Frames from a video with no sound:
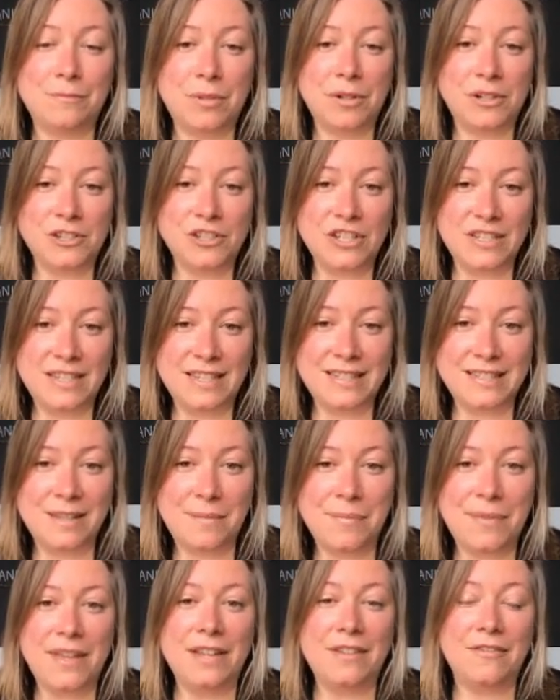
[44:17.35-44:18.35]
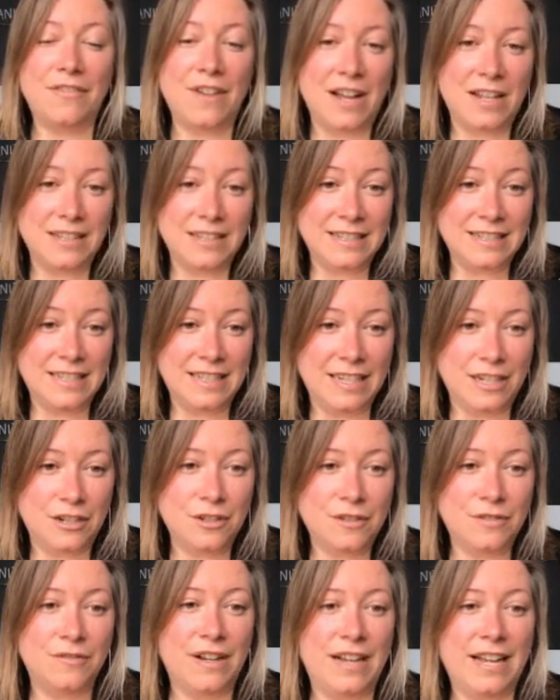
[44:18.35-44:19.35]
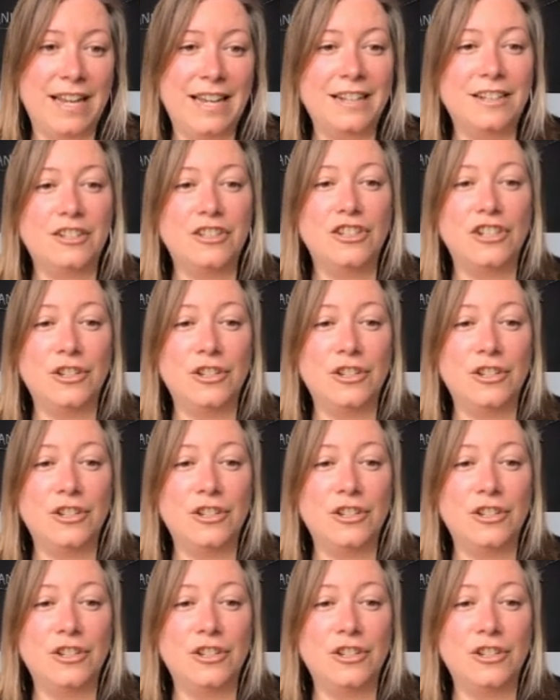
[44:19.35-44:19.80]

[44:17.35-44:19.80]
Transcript: of purchasing something, volunteer, right?